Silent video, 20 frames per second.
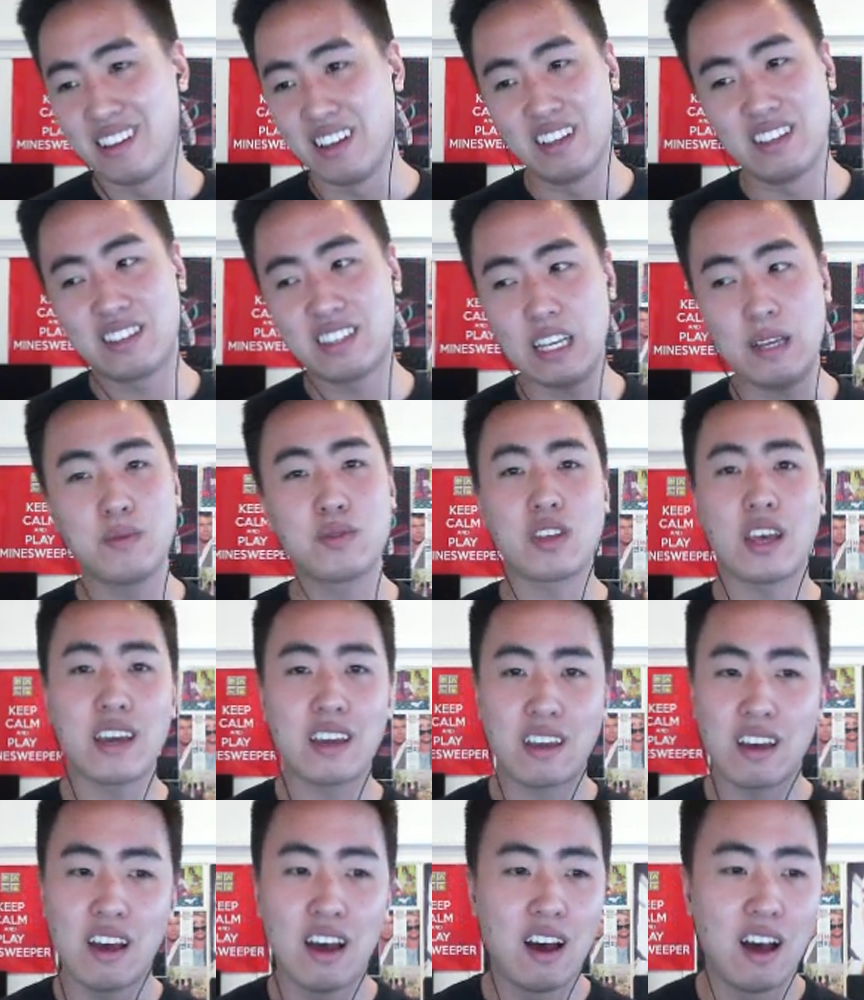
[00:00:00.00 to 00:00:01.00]
Seems
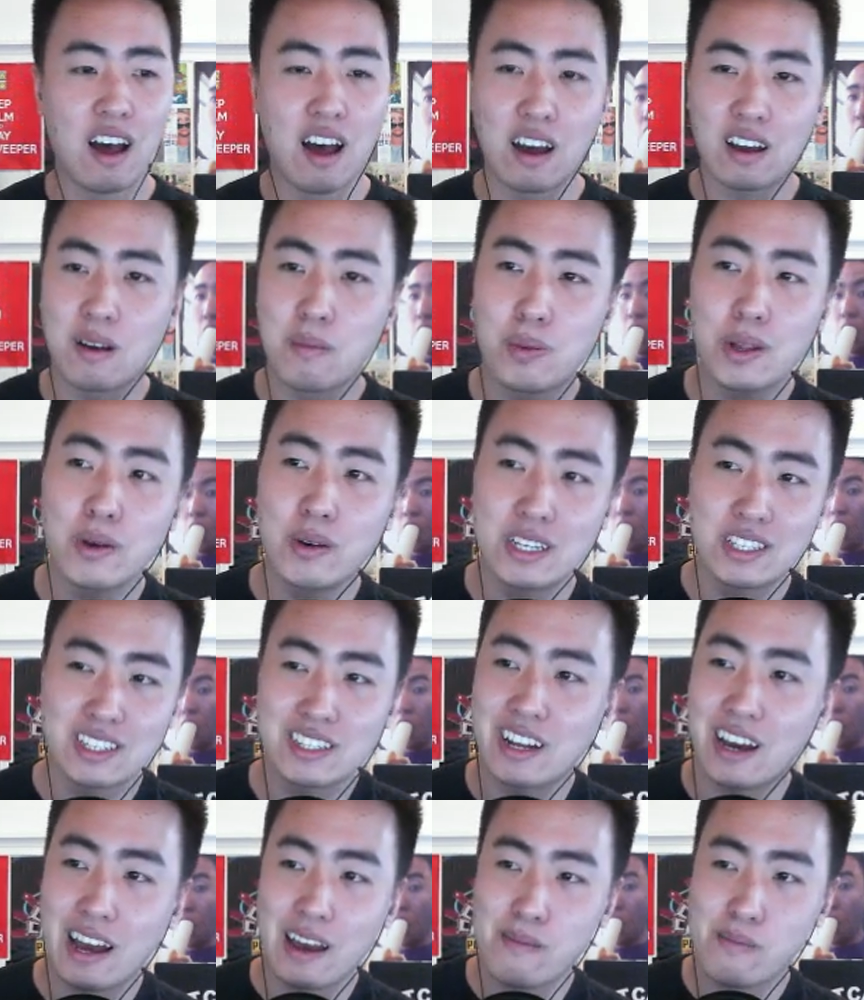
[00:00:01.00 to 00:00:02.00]
like a complete waste of
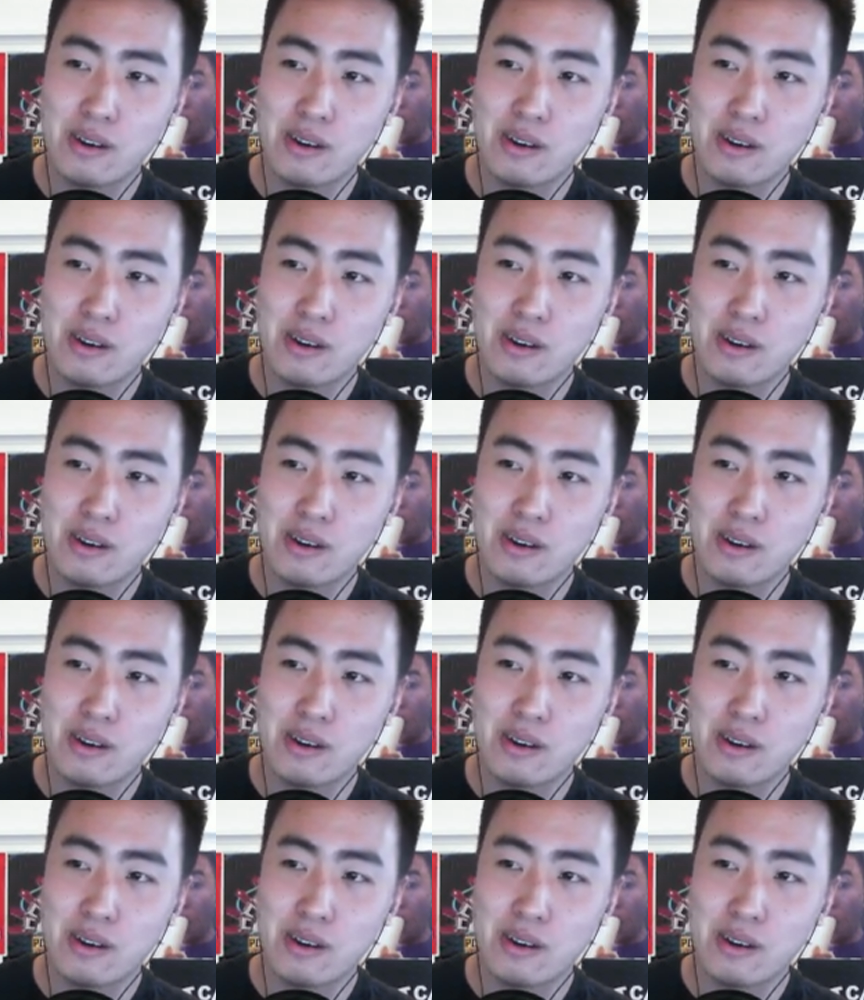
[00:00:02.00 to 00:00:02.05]
time,